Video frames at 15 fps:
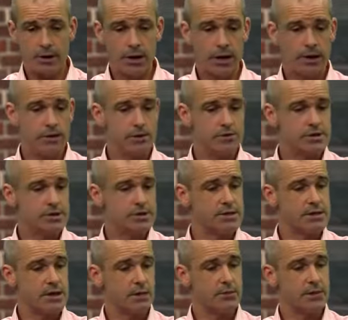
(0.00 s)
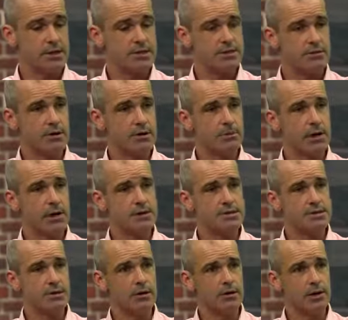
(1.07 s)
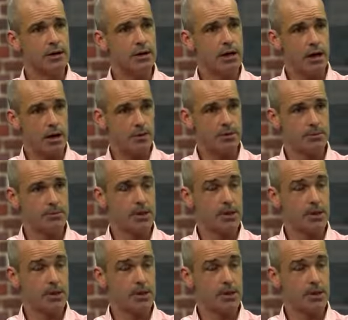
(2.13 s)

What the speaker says: and the utility company's credit balance going up.